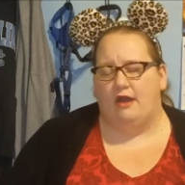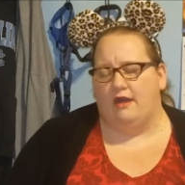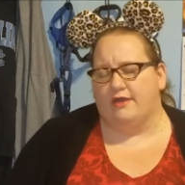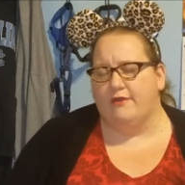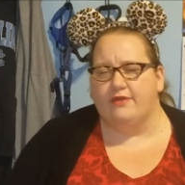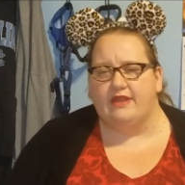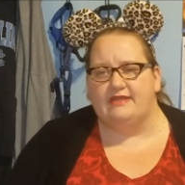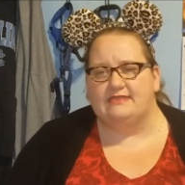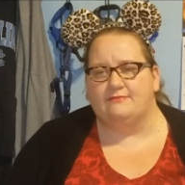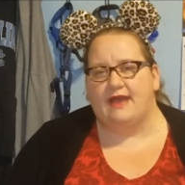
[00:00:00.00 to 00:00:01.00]
uh,
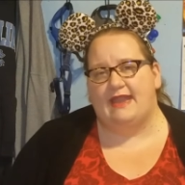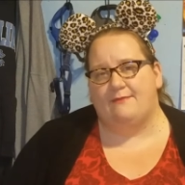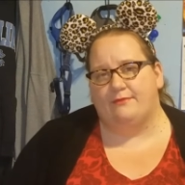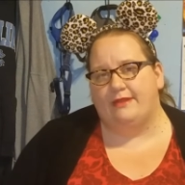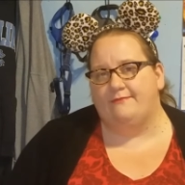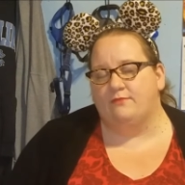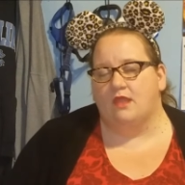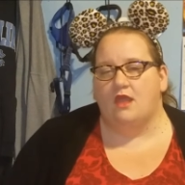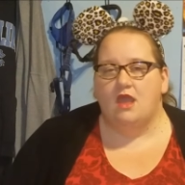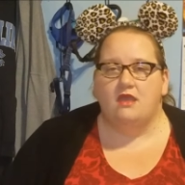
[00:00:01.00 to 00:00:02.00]
coconuts, and pineapple in it.
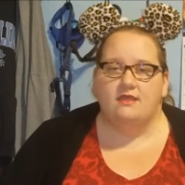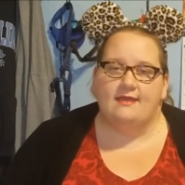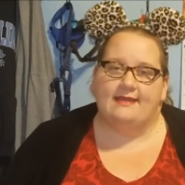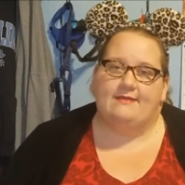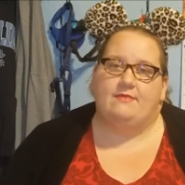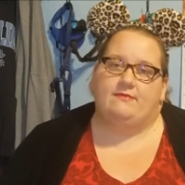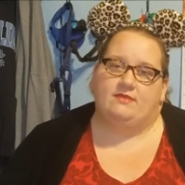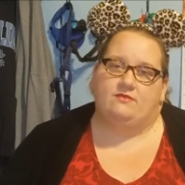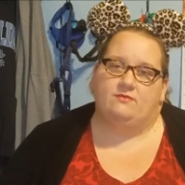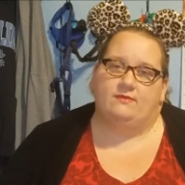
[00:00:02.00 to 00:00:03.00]
Yeah, I got
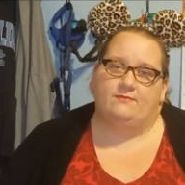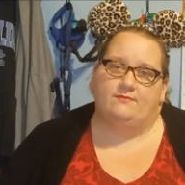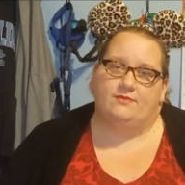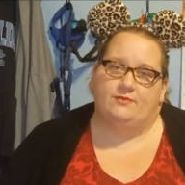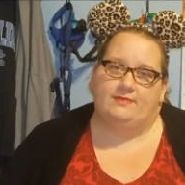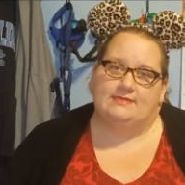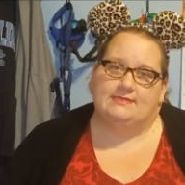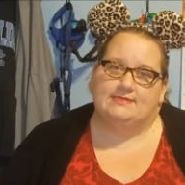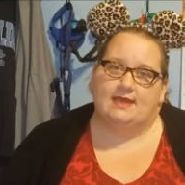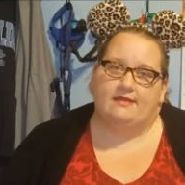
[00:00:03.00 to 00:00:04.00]
maybe two two
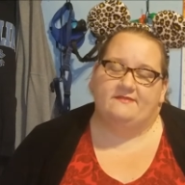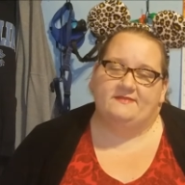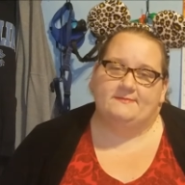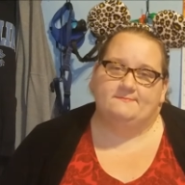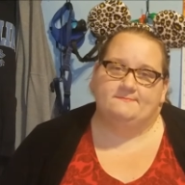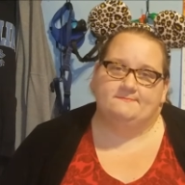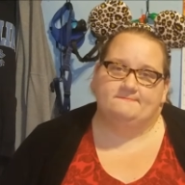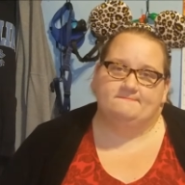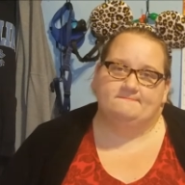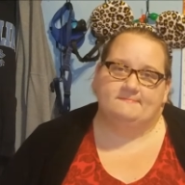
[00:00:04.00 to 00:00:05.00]
pieces out of it.
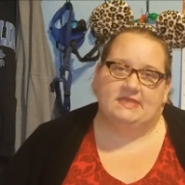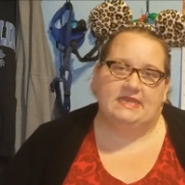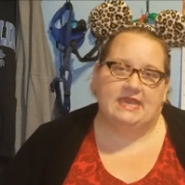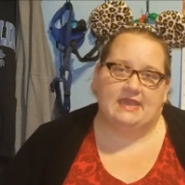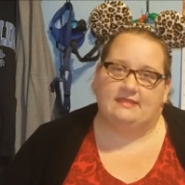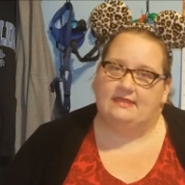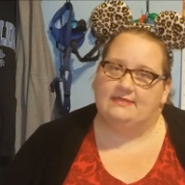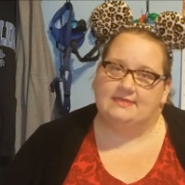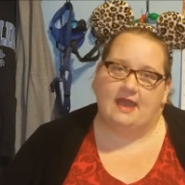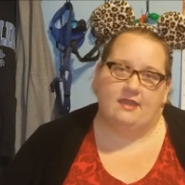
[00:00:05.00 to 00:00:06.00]
He ate the
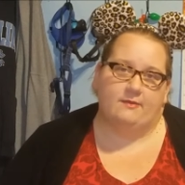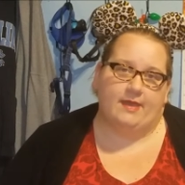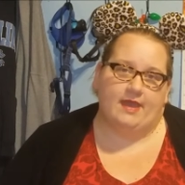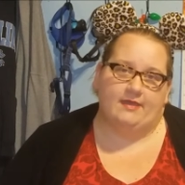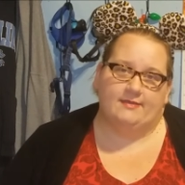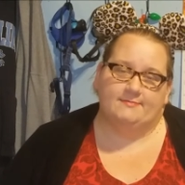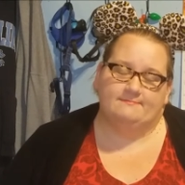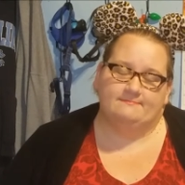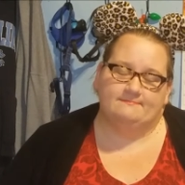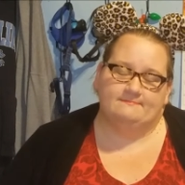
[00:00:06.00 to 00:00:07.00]
entire bag.
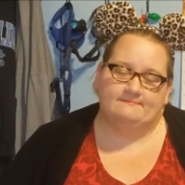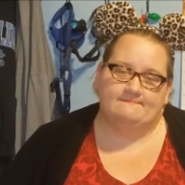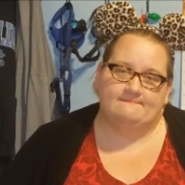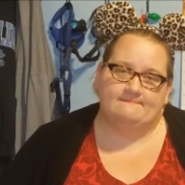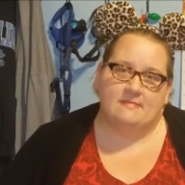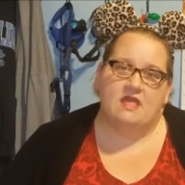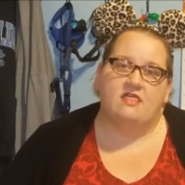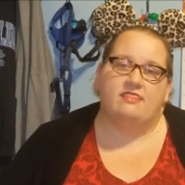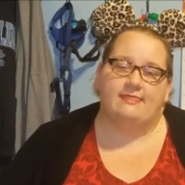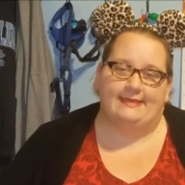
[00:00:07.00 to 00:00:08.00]

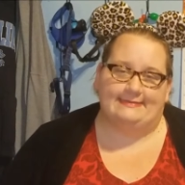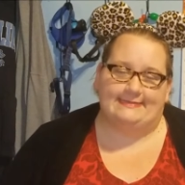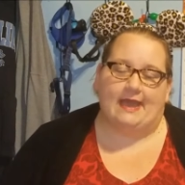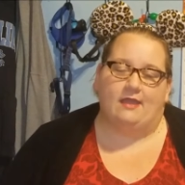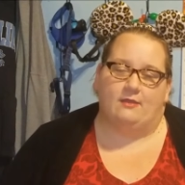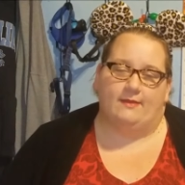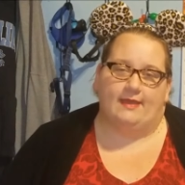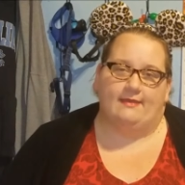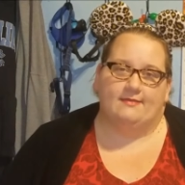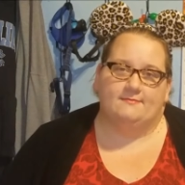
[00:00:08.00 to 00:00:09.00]
The entire
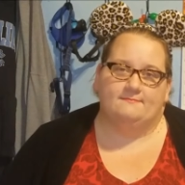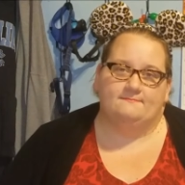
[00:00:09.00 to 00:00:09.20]
bag.